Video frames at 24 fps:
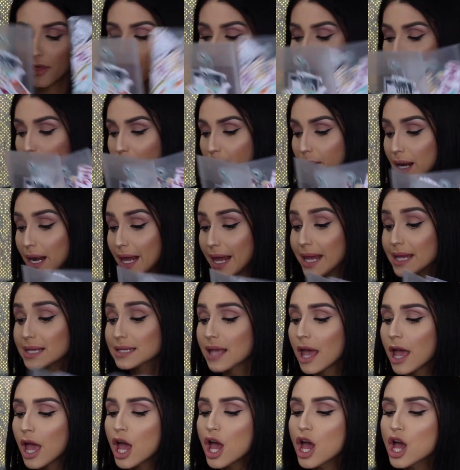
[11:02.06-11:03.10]
the
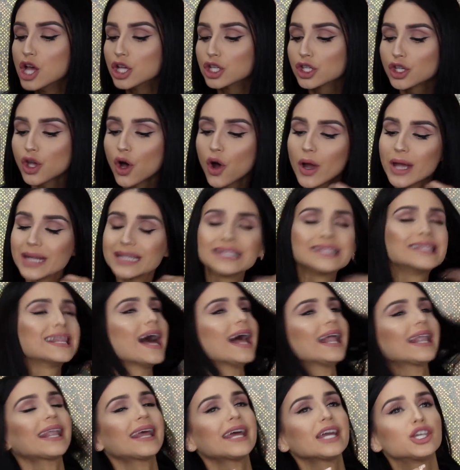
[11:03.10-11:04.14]
plays. So it's
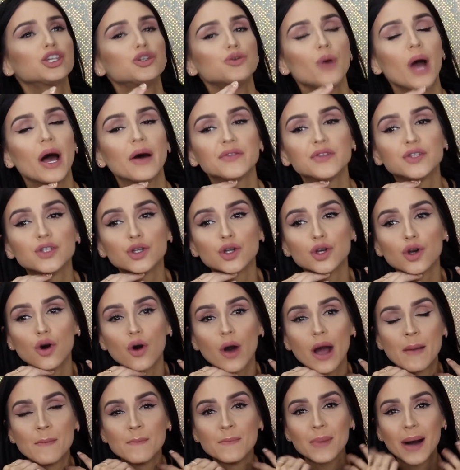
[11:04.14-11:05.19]
not like you have to
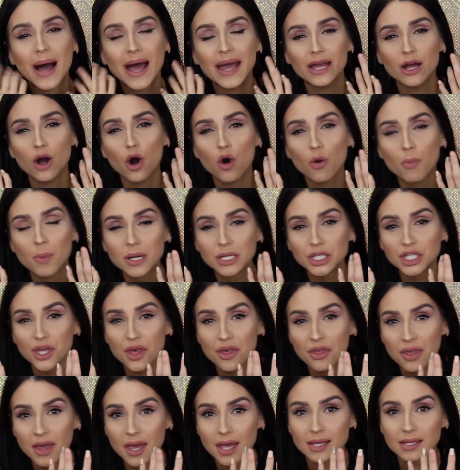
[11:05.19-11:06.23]
go and buy a whole bunch
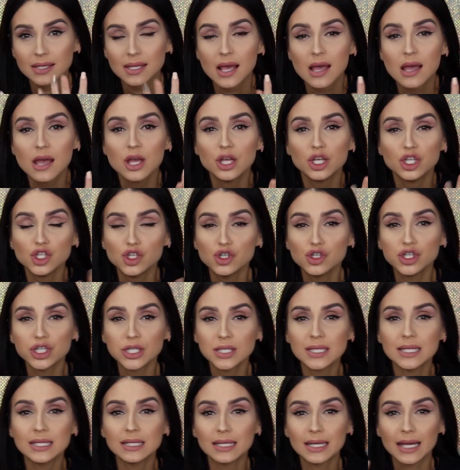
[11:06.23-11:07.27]
of things. You
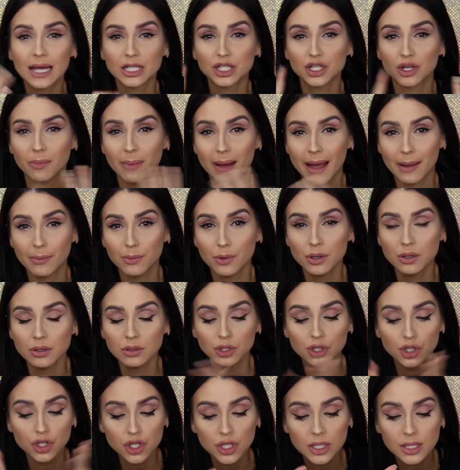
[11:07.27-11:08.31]
just need to get your
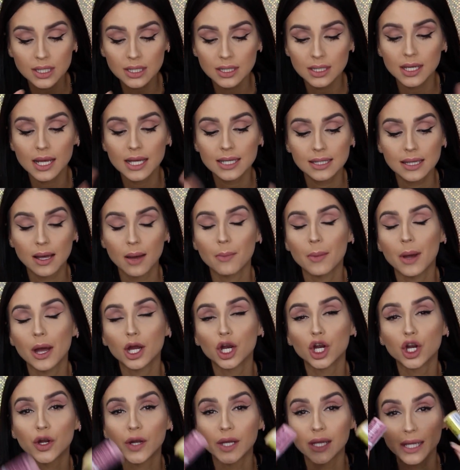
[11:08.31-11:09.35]
Bible. You just need to get some
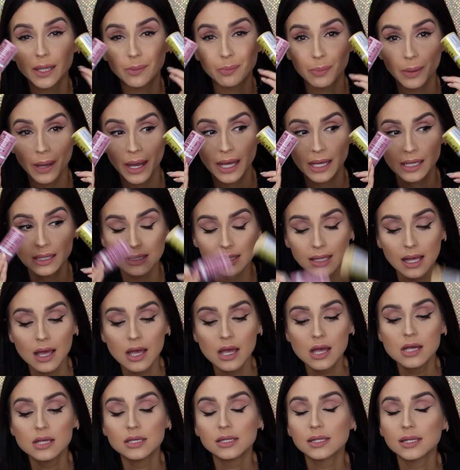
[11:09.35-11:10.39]
acrylic paints,
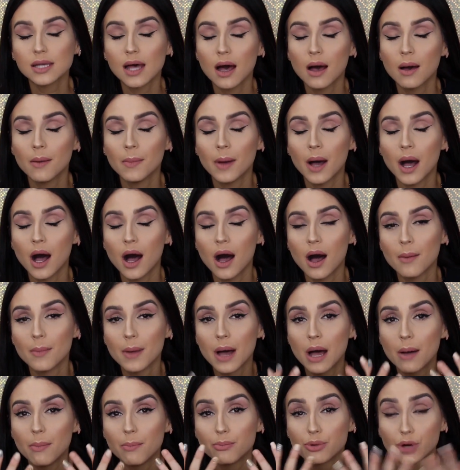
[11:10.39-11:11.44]
some
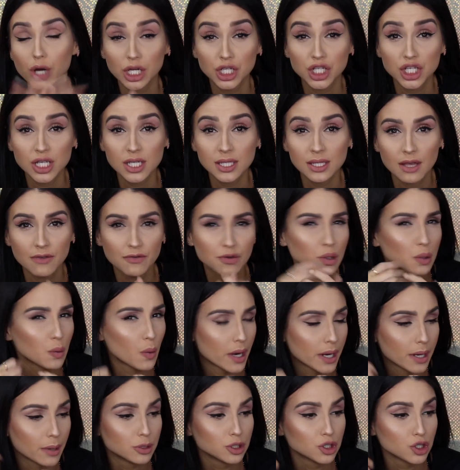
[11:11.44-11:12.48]
um, brushes if you
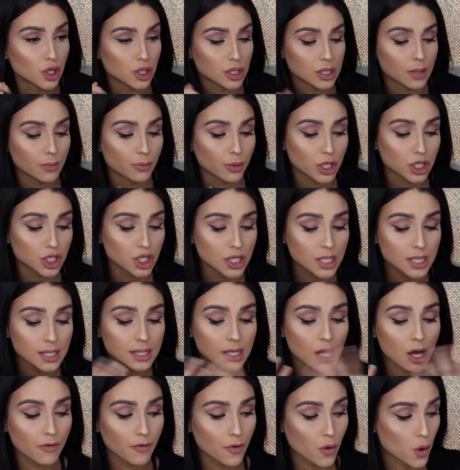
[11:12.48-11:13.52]
want to draw some brushes.
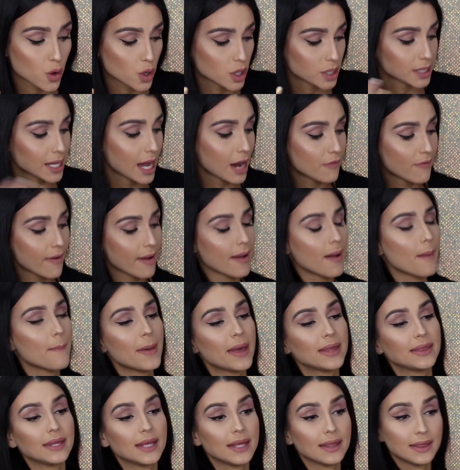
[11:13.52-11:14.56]
Of course, I
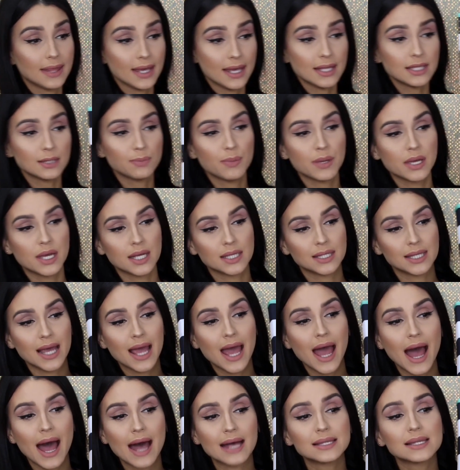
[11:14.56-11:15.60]
recommended this because it
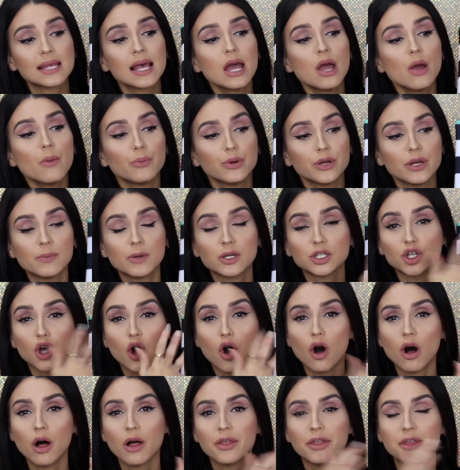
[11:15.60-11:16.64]
has pretty much
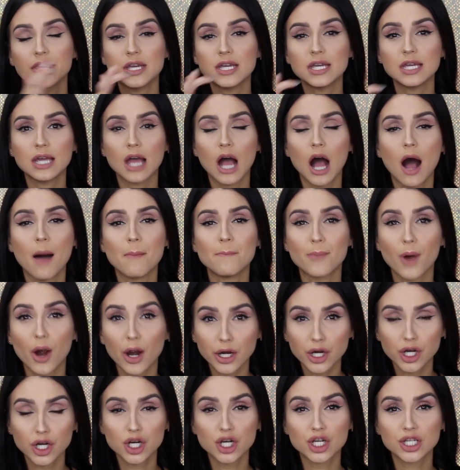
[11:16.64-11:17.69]
all the um,
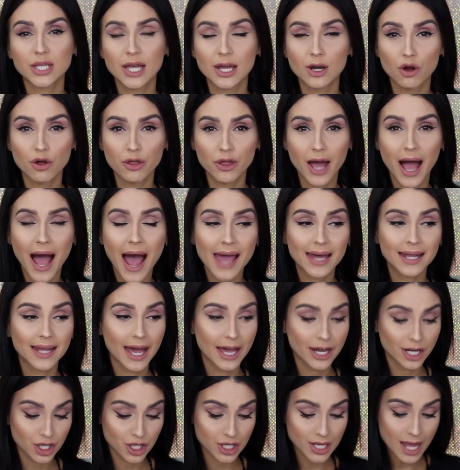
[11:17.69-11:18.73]
markers and all the
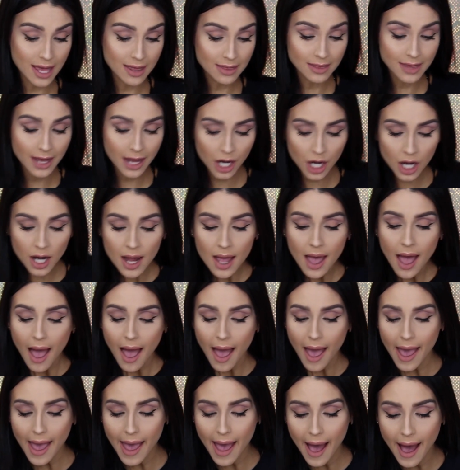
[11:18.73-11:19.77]
highlighters in there.
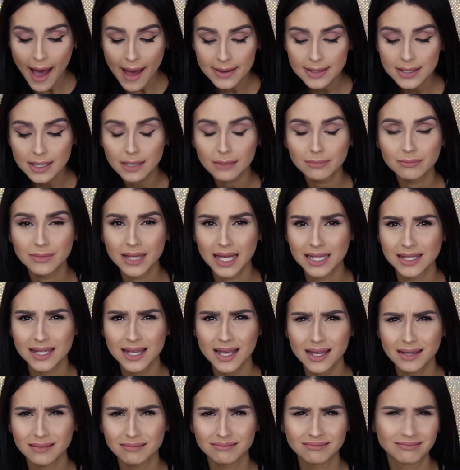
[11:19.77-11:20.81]
And that's
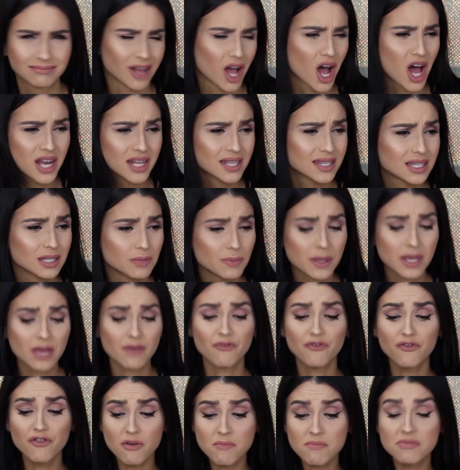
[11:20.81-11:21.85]
it, honestly
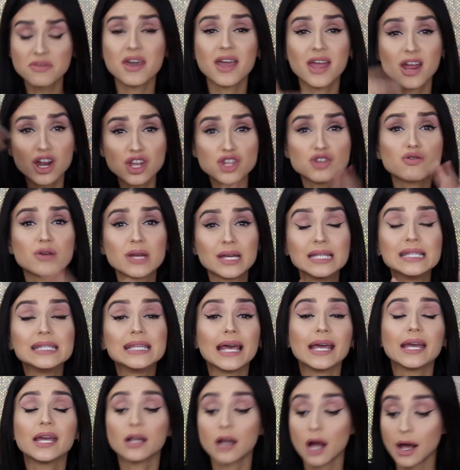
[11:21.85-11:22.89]
speaking. From there, you can
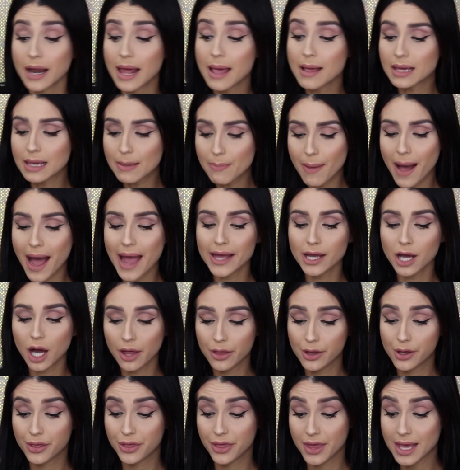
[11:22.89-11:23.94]
take it on and buy
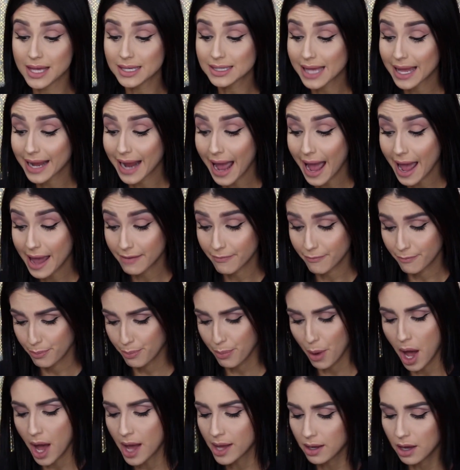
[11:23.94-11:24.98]
other things. Like I
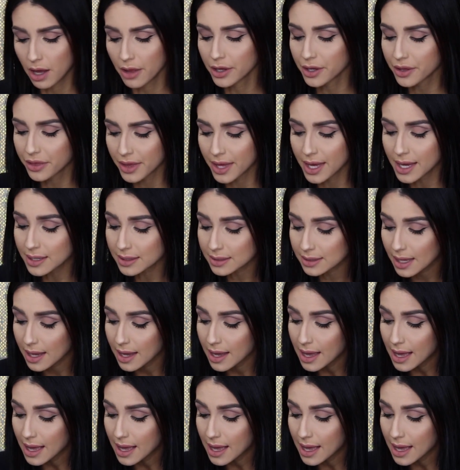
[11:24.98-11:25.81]
bought other things.